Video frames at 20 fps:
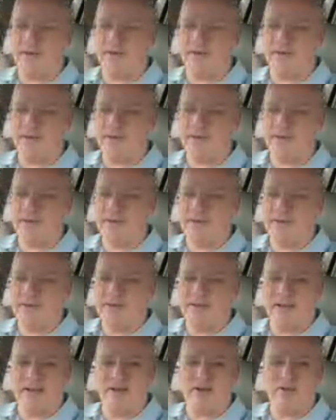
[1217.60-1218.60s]
I don't like
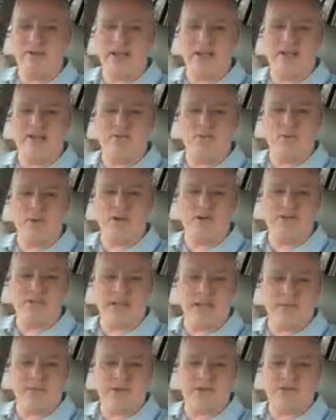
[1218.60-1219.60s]
wintertime because it's too
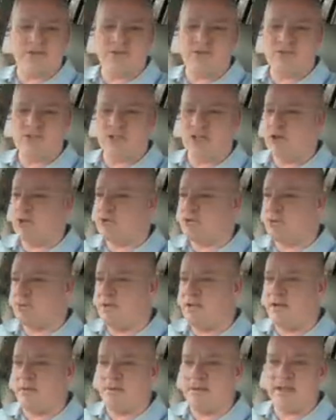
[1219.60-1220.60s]
slow, so we need a big
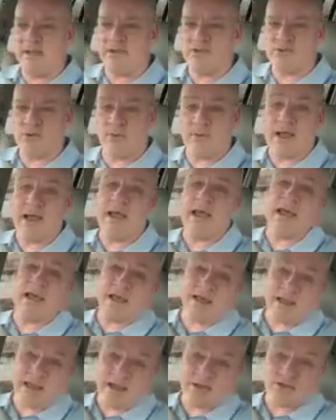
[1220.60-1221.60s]
hailstorm. And actually they
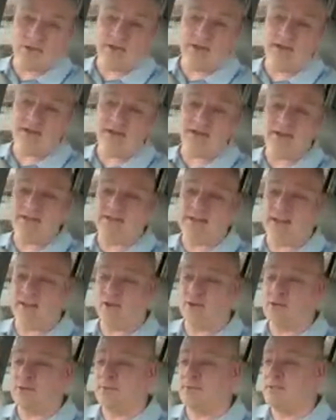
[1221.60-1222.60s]
did say there's a
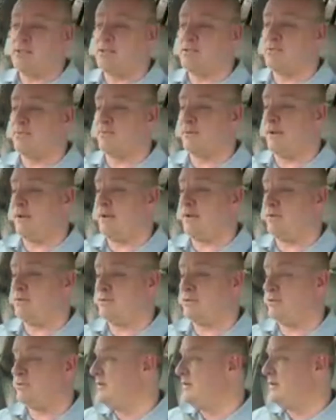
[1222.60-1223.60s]
potential for hail too,
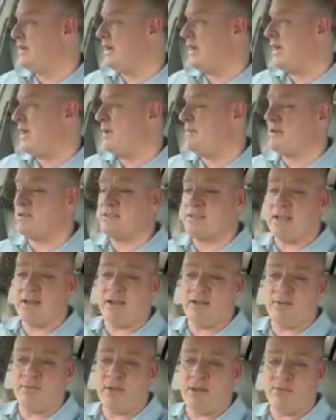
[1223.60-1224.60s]
so
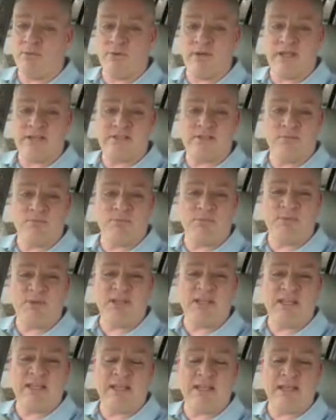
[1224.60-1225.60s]
I'm excited that maybe we'll get
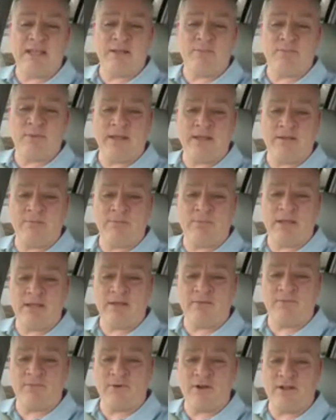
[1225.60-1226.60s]
some
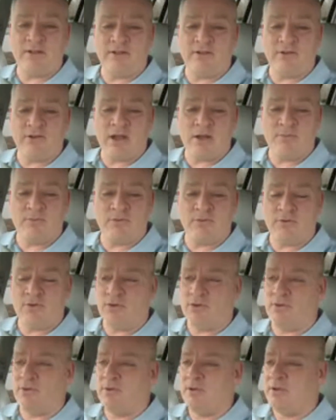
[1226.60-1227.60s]
big front that will
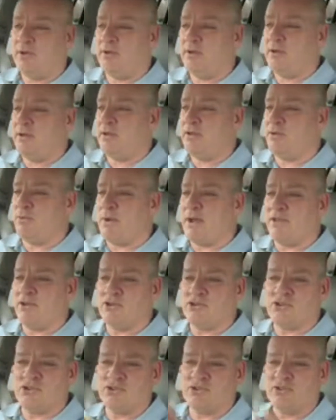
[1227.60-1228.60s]
come through.
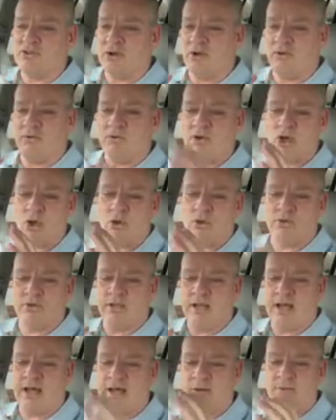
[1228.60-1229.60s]
The weather's, you know,
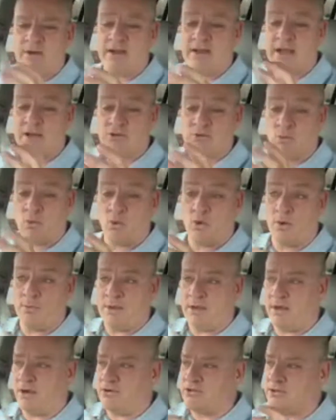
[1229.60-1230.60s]
cold and hot. Right now it's
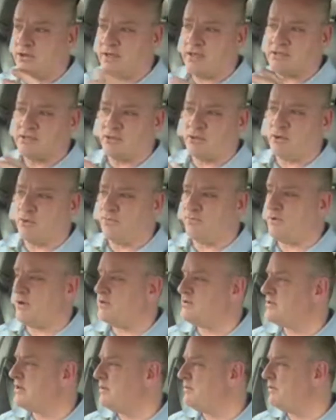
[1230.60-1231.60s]
warm here, so I guess the
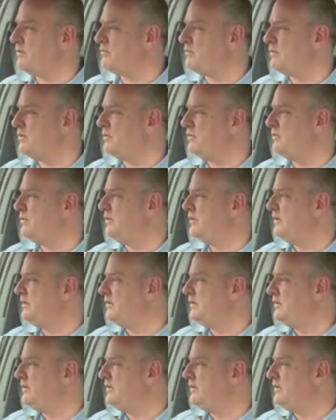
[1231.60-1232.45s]
cold front's coming through.